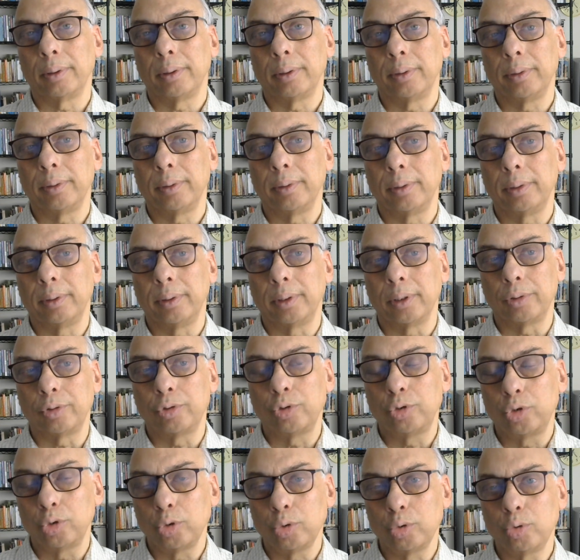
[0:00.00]
the
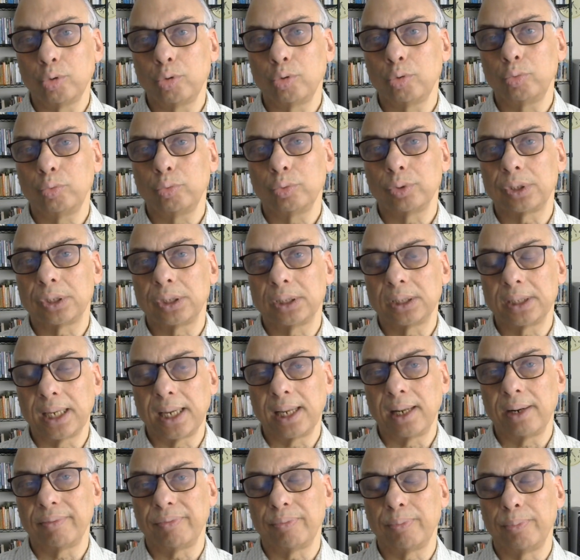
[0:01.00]
true
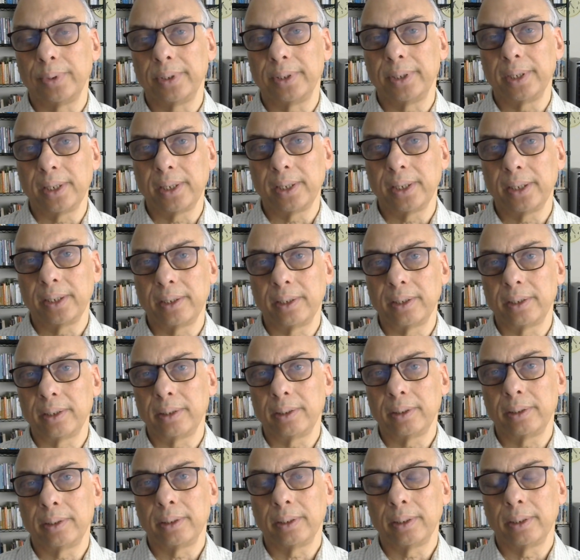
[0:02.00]
self
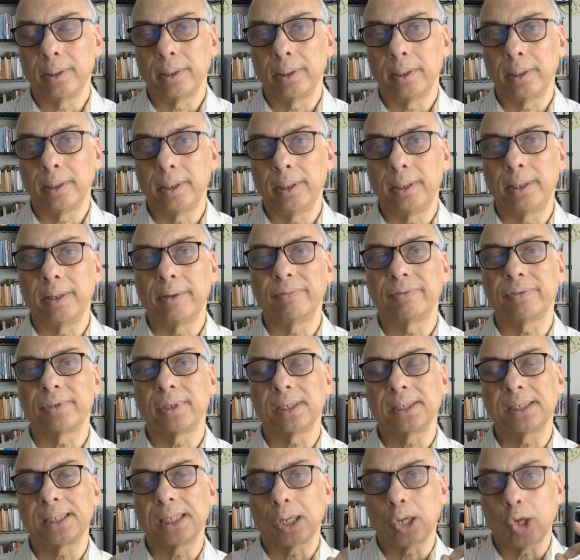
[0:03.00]
within gives
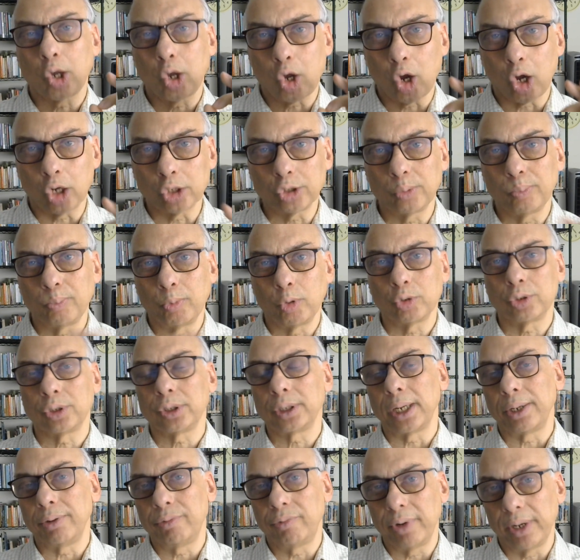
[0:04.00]
us a
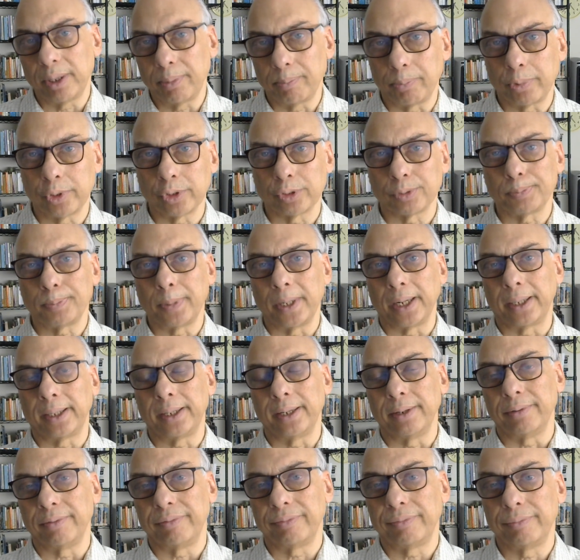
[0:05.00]
cosmocentric
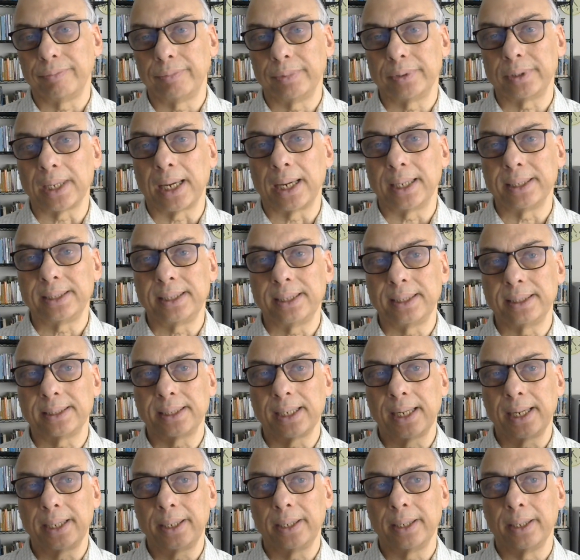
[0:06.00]
perspective, which, as he
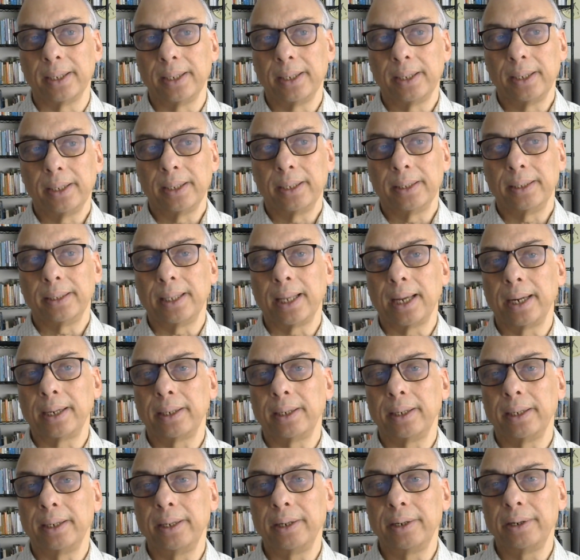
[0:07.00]
said,
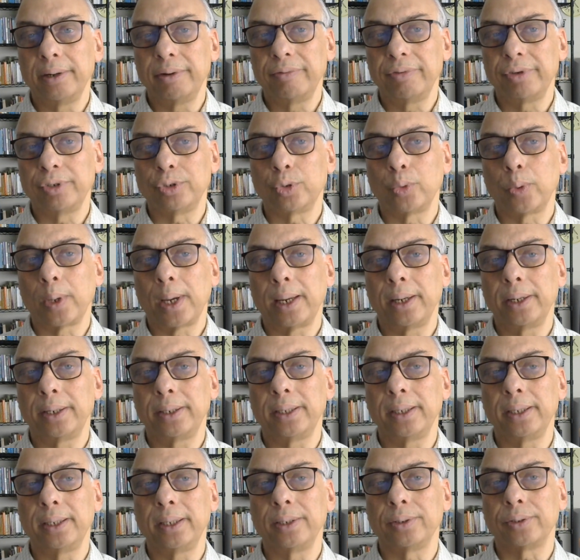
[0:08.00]
that
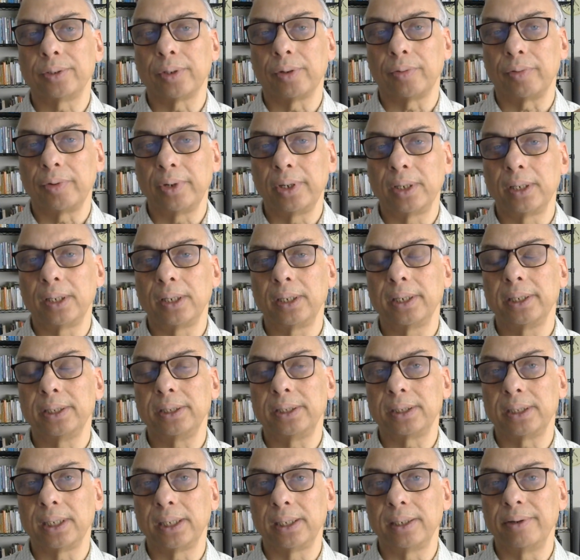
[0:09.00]
individuality is a real and
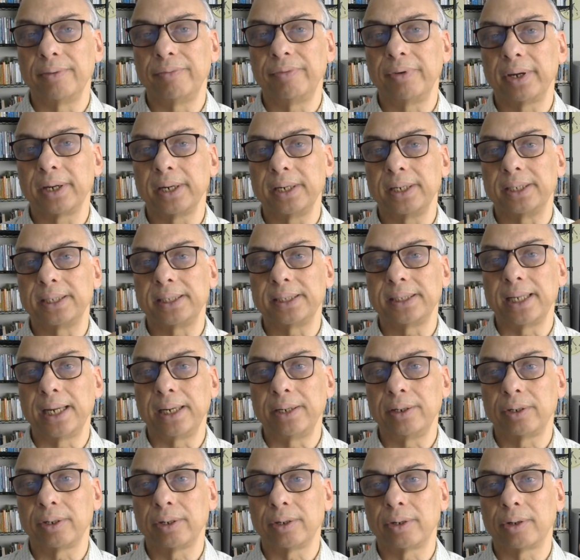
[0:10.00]
significant
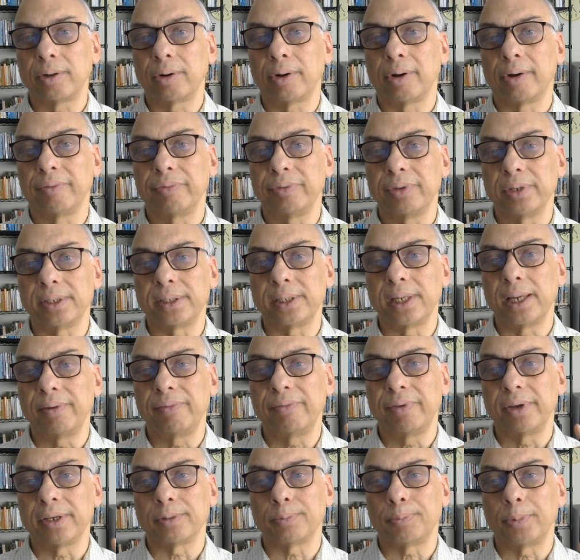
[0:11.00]
center of the
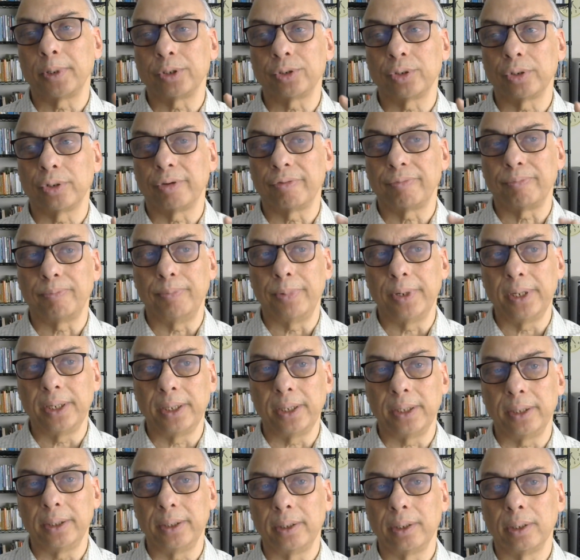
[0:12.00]
self expression of
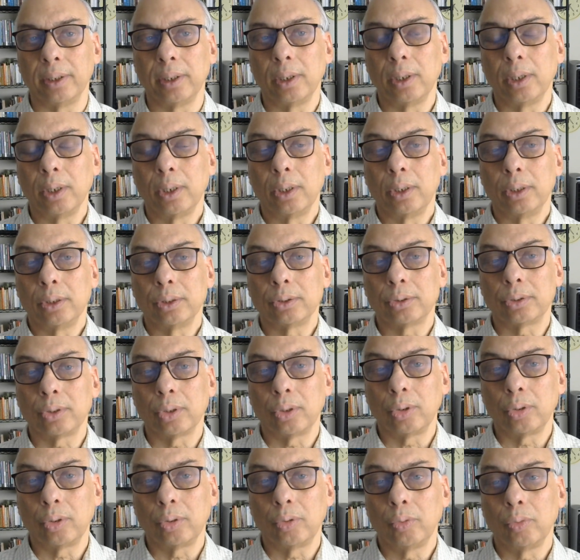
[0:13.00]
being.
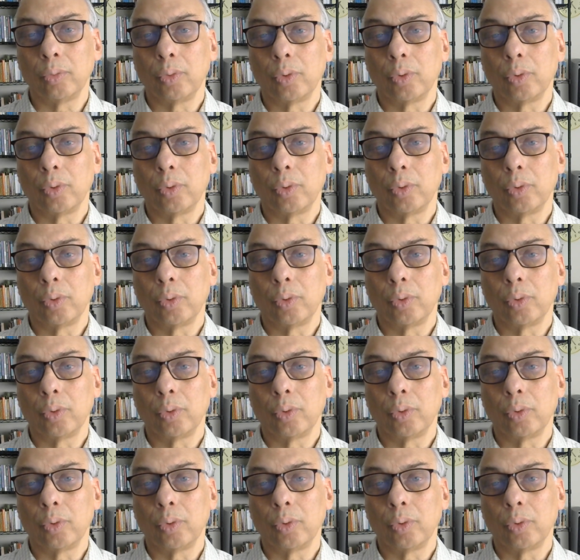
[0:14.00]
So,